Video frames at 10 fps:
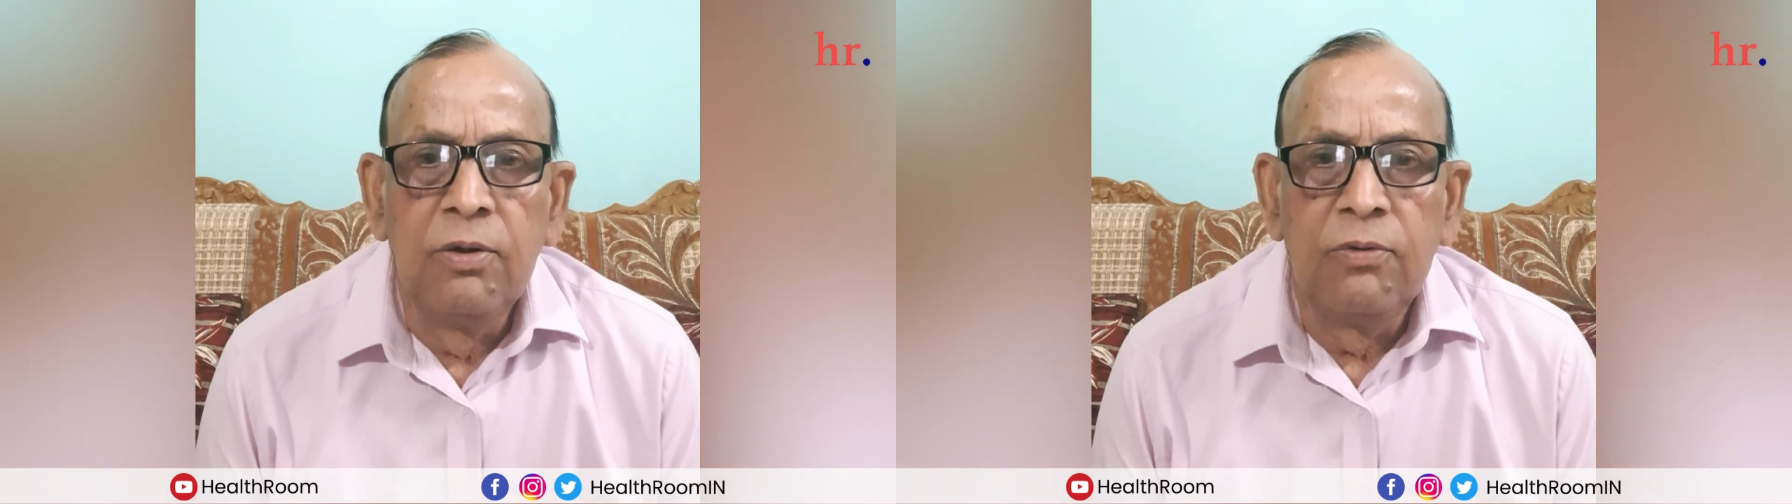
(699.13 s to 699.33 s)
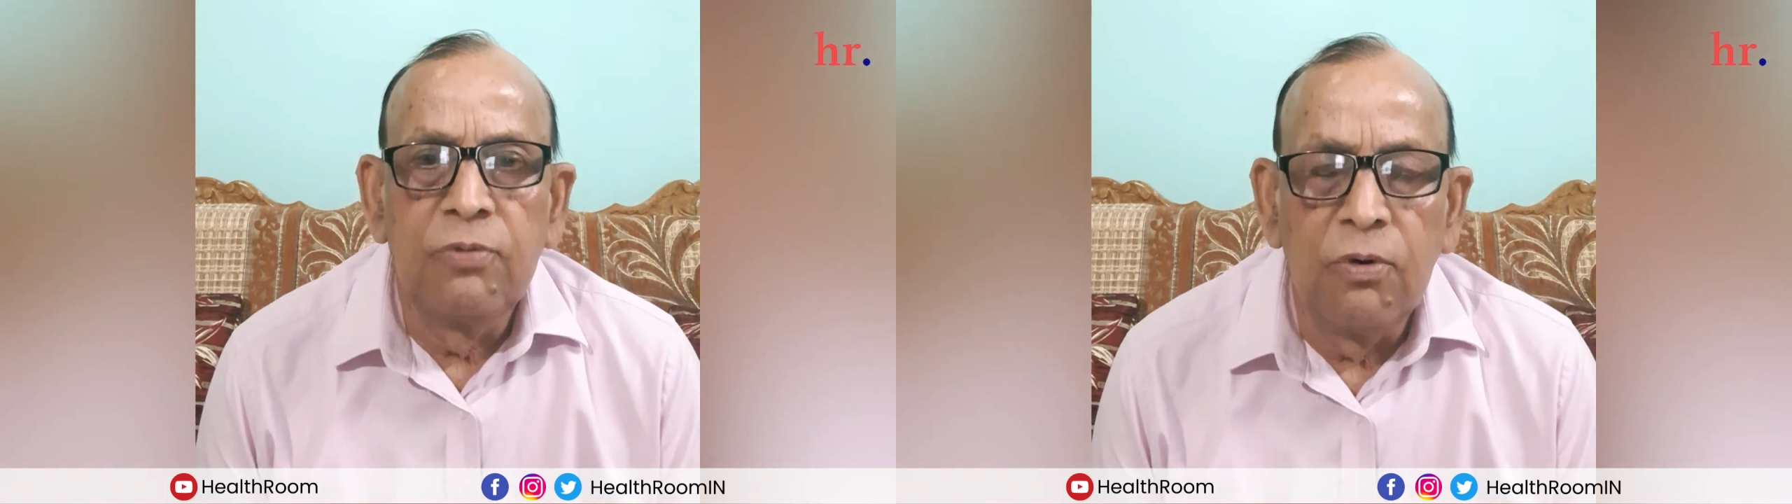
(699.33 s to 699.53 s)

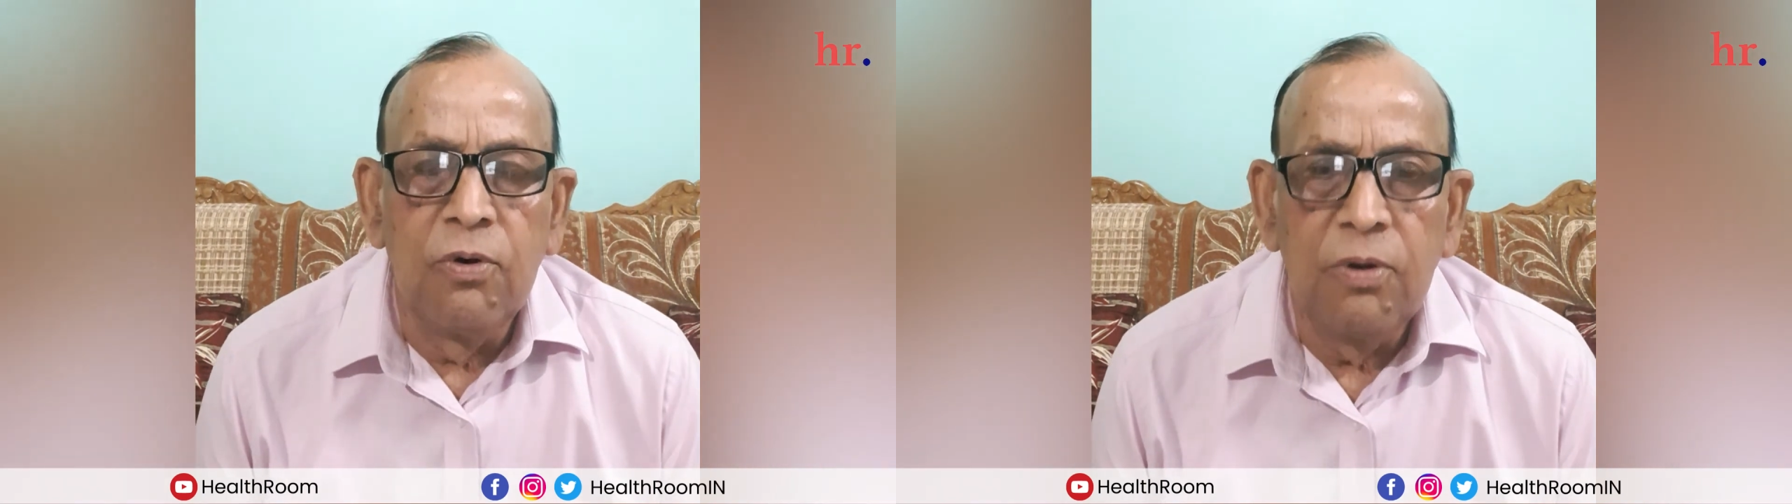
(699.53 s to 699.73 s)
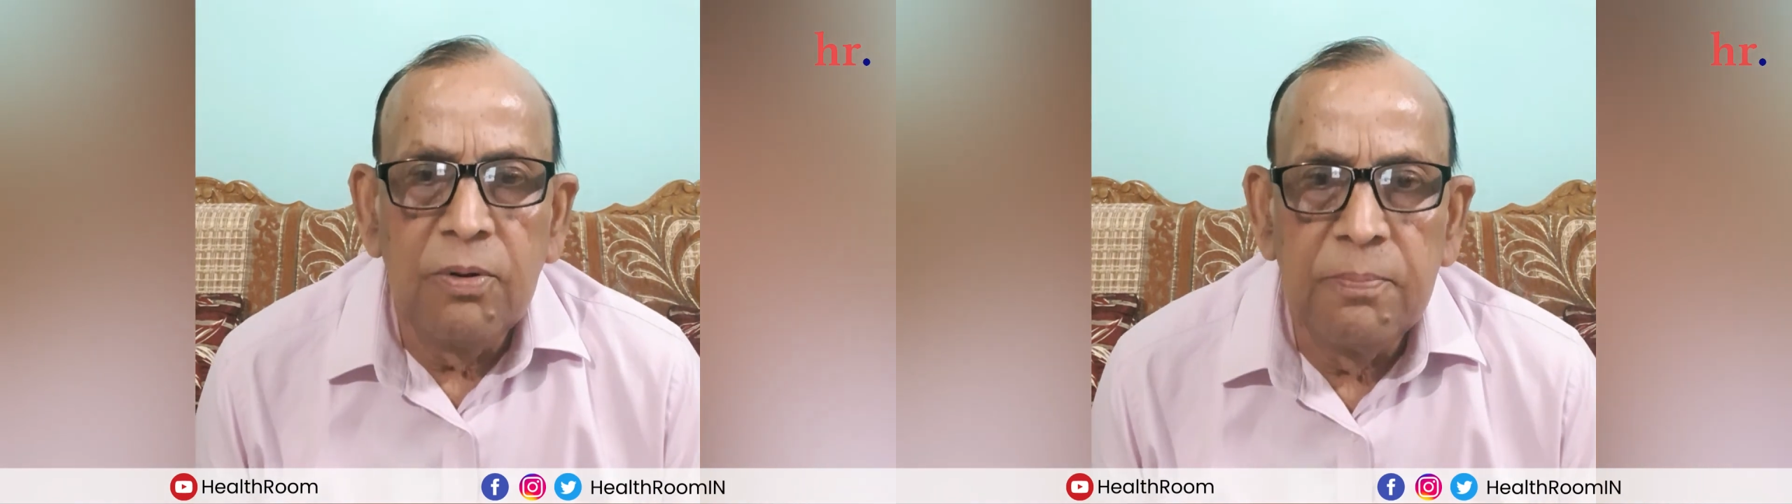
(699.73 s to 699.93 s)

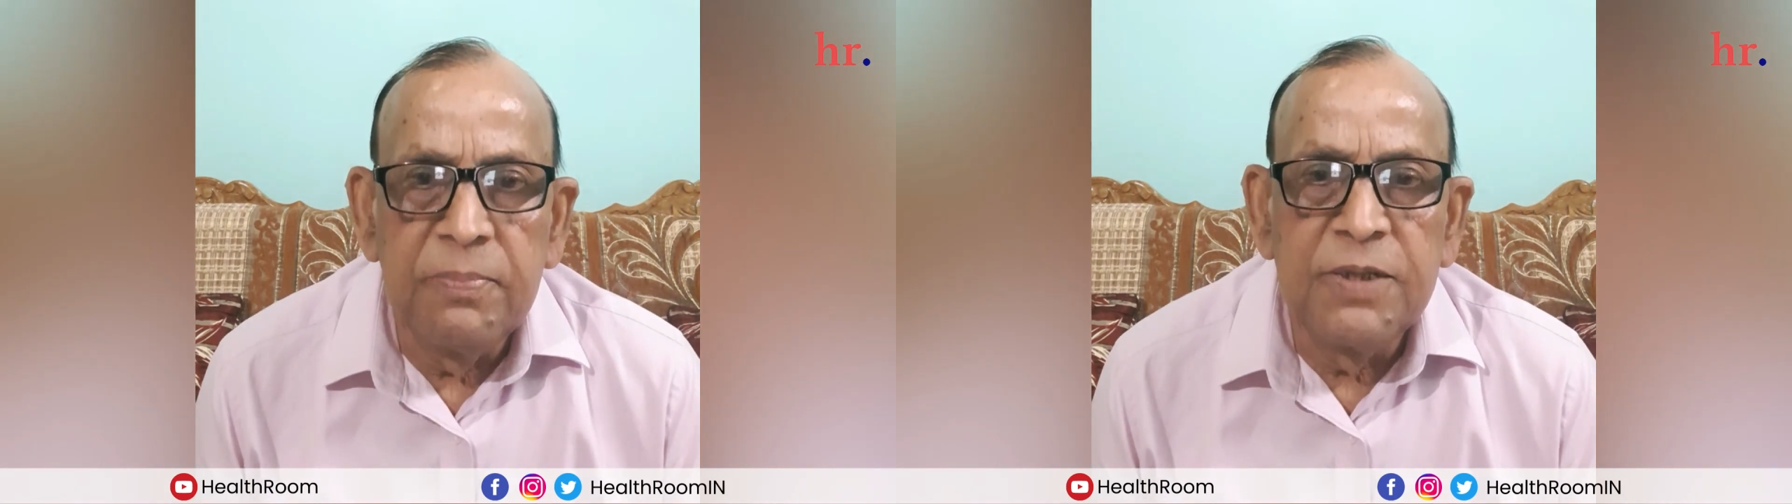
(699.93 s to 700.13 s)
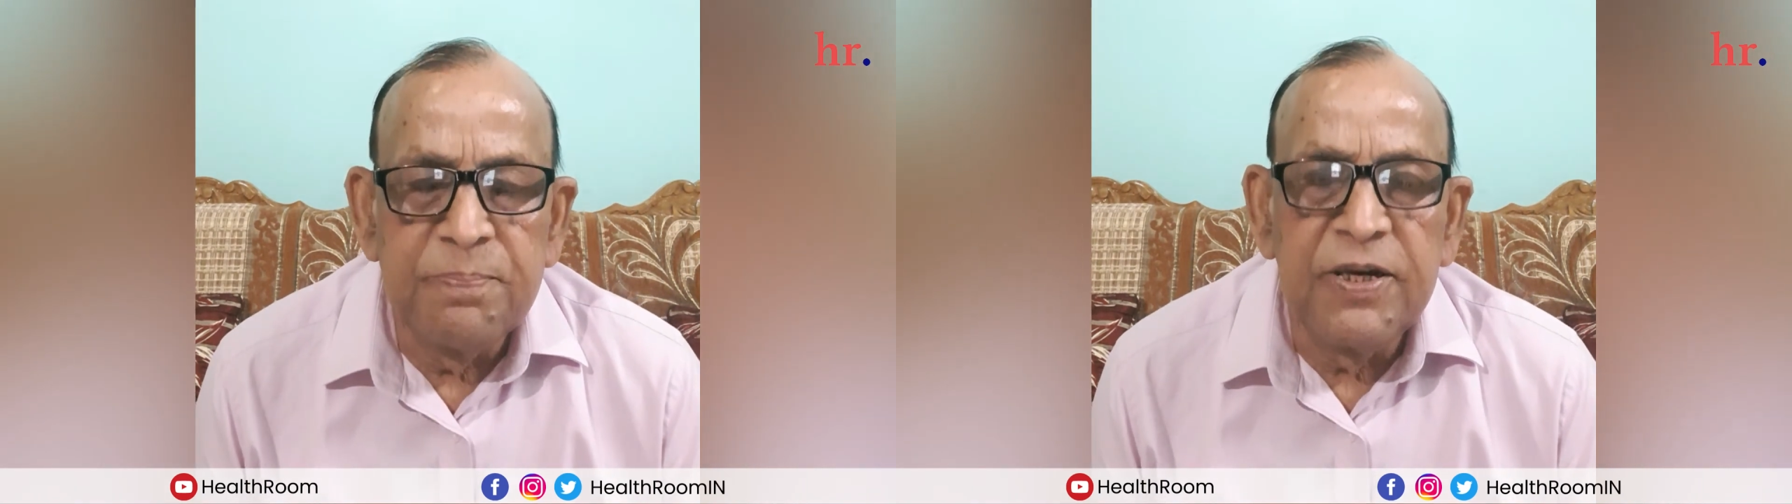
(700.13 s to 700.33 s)
So, with